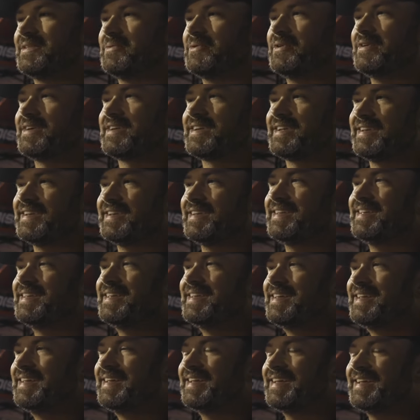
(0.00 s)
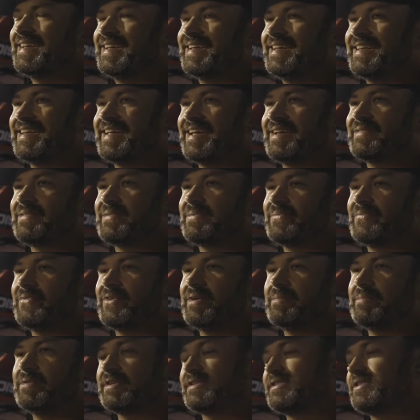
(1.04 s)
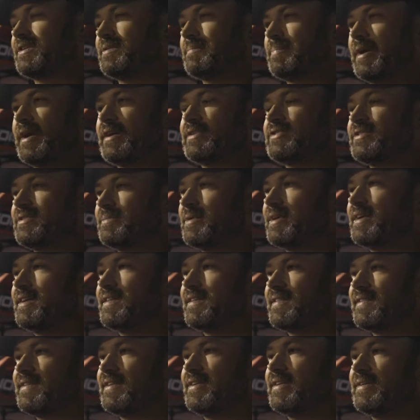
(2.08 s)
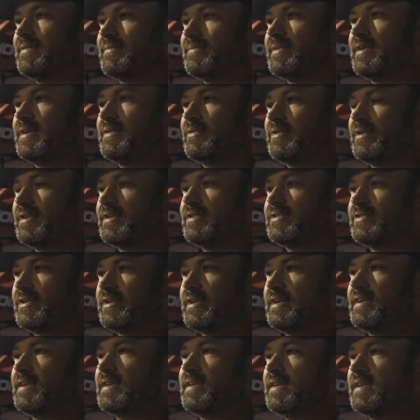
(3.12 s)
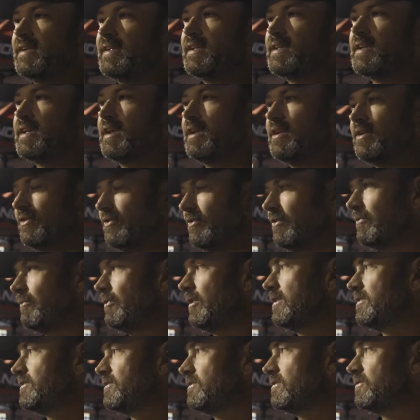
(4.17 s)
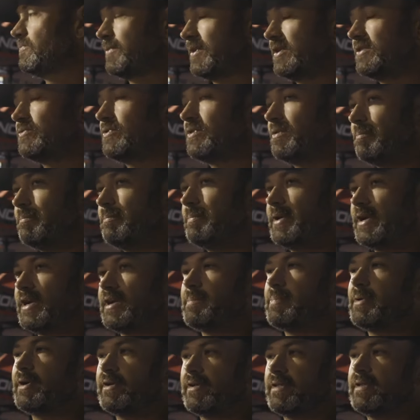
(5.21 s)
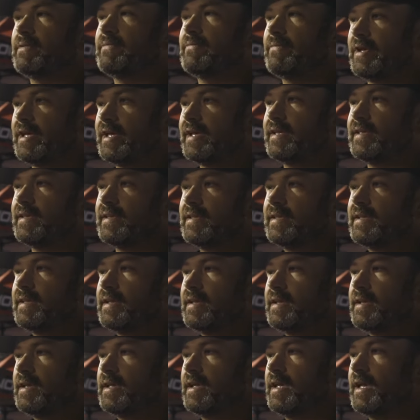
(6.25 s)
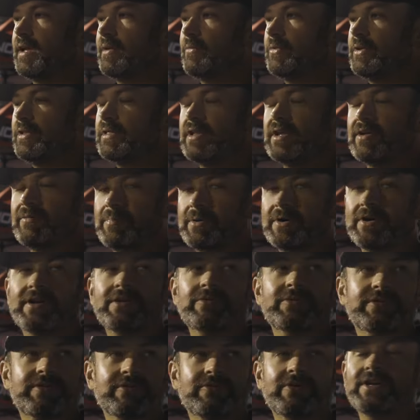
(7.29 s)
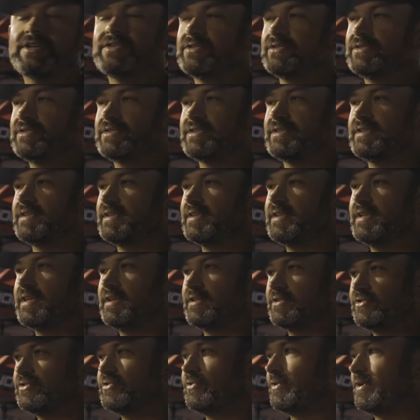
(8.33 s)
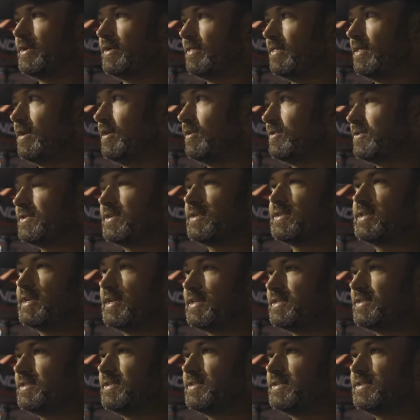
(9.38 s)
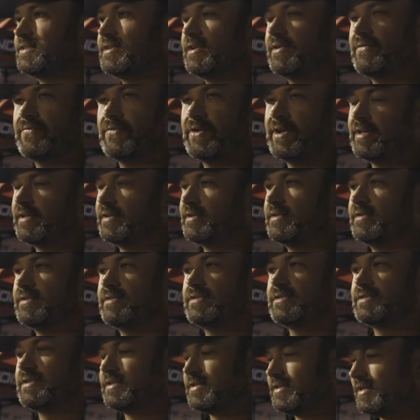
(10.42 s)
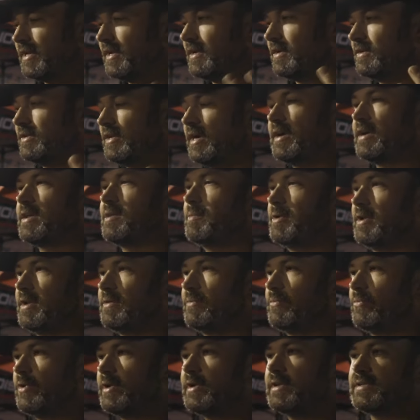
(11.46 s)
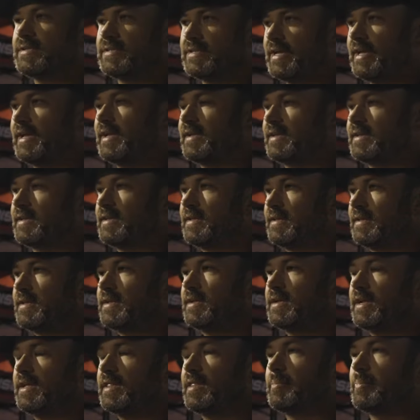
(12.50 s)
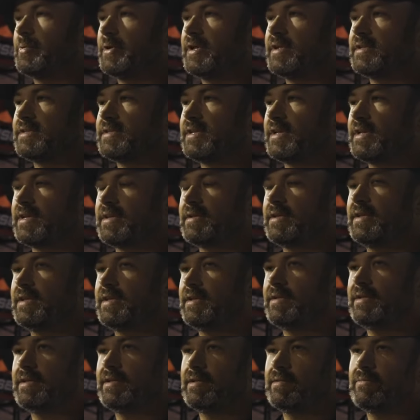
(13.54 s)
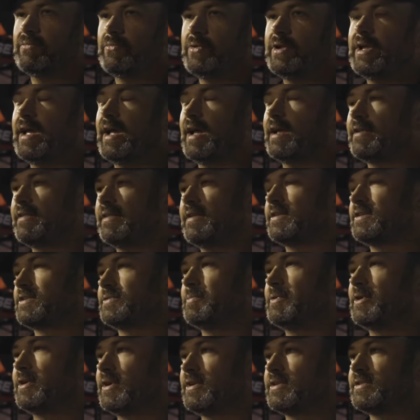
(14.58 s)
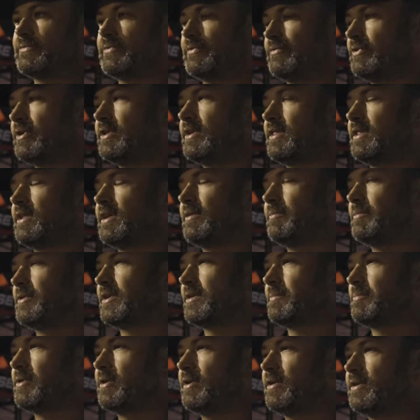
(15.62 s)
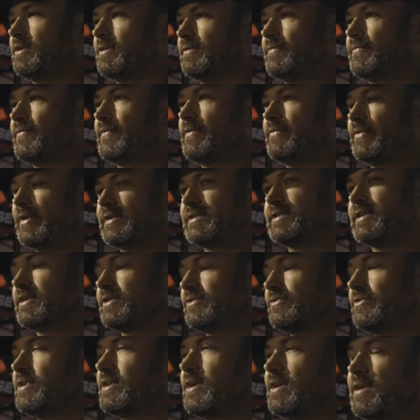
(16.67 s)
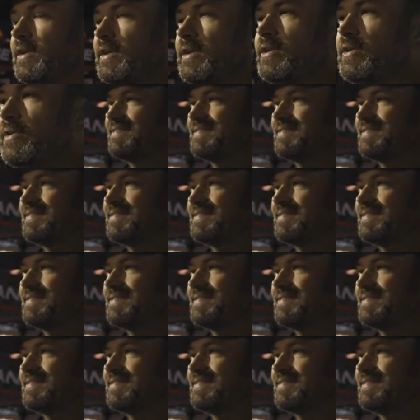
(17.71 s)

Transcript: on the work and and have some fun, but it's still a passion of mine. So I, gotcha. I really enjoy getting to know the racers because we're a big a part of the event and we love partying with the racers and, and, enjoying their successes, their failures, just like documenting what it's like exactly. in the pits. Like it, it, we added the experience, we really love being a part of events like Street Cartica.